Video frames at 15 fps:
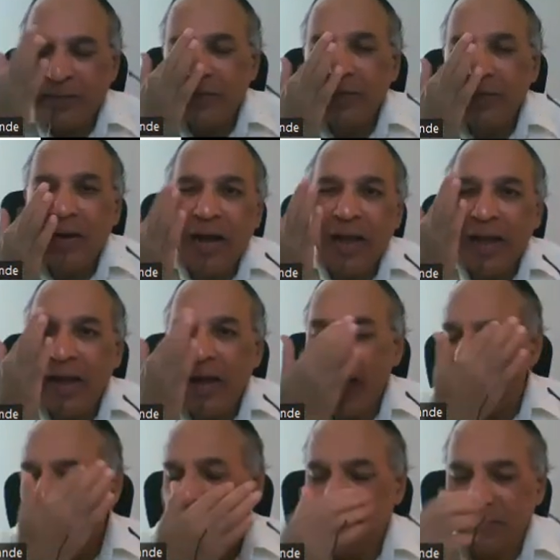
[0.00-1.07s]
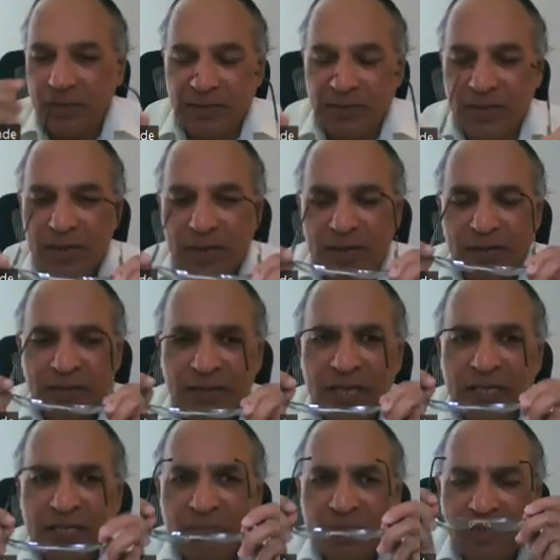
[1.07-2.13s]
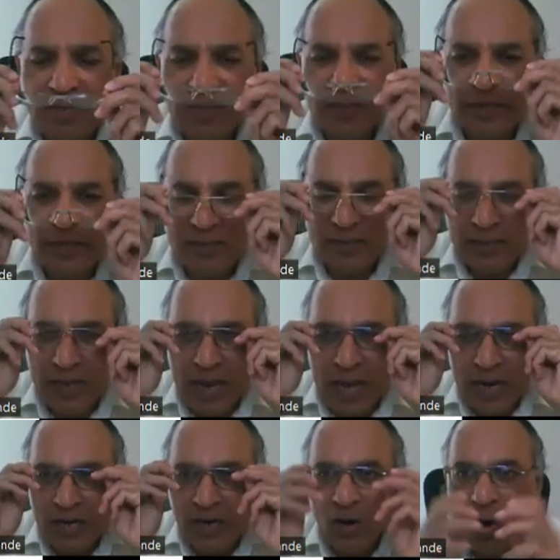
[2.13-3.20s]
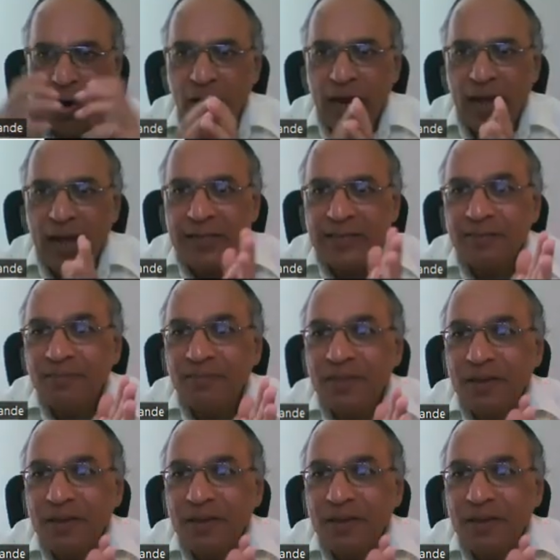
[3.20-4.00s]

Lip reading: is a eye muscles. These muscles are called as